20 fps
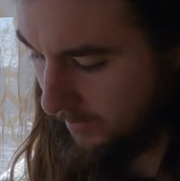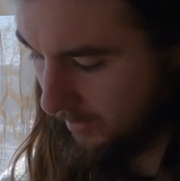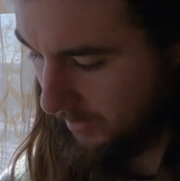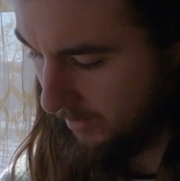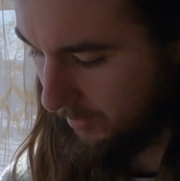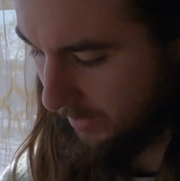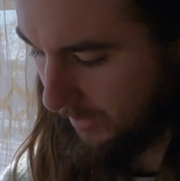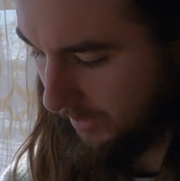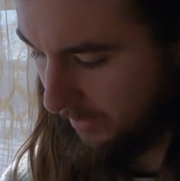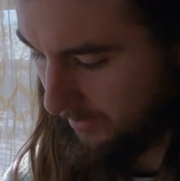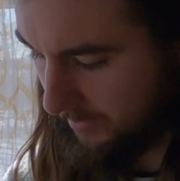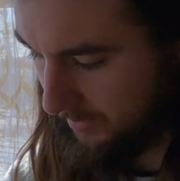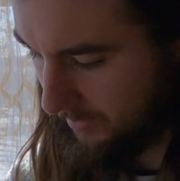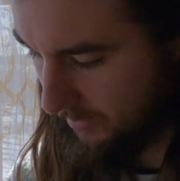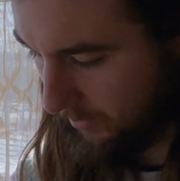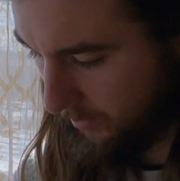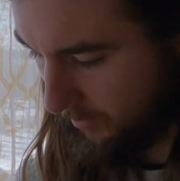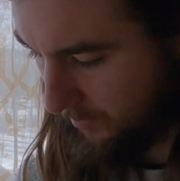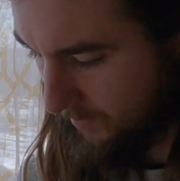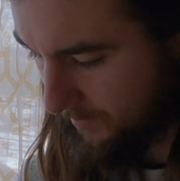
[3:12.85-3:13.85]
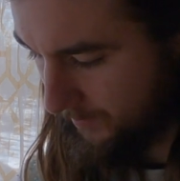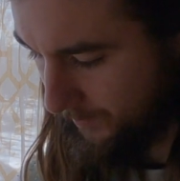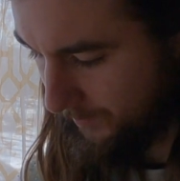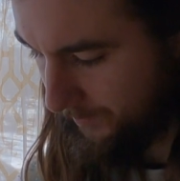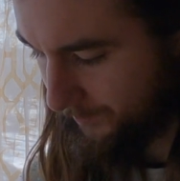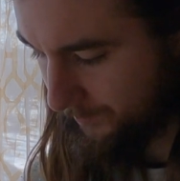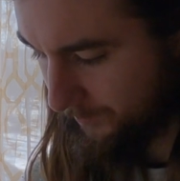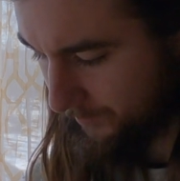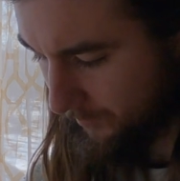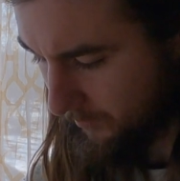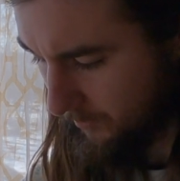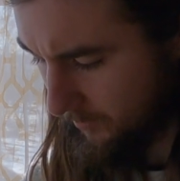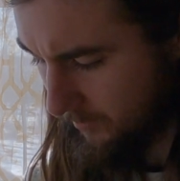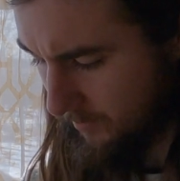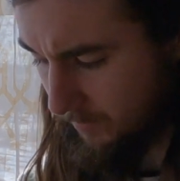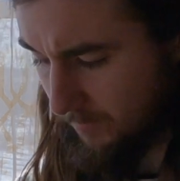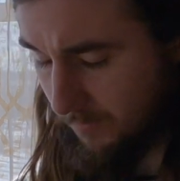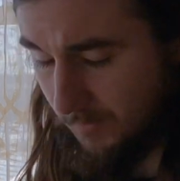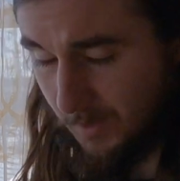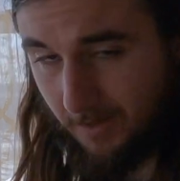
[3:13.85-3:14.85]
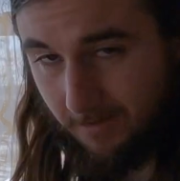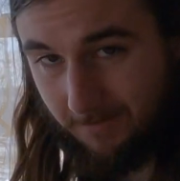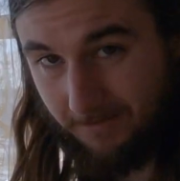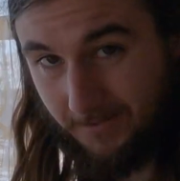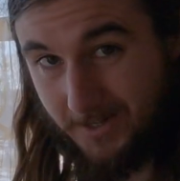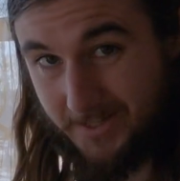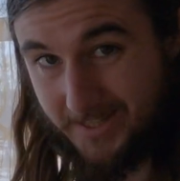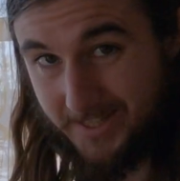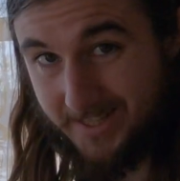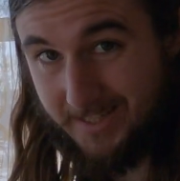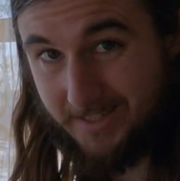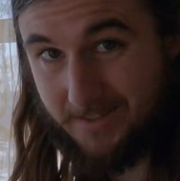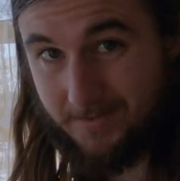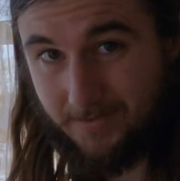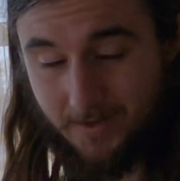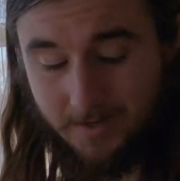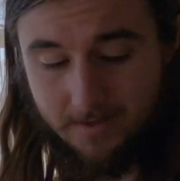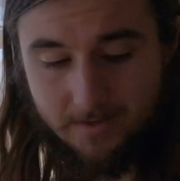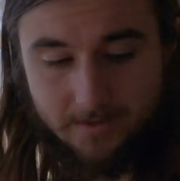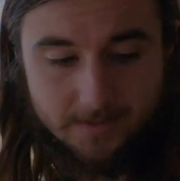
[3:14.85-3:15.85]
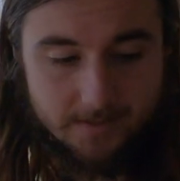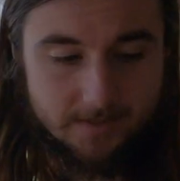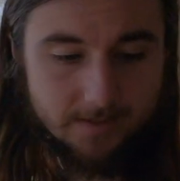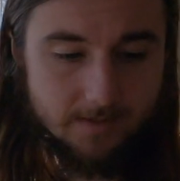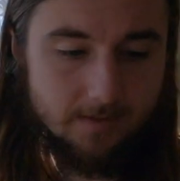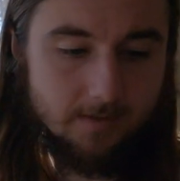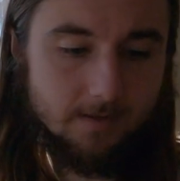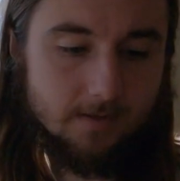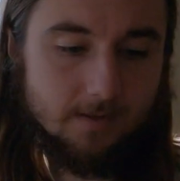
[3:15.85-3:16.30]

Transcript: Okay, so first things first,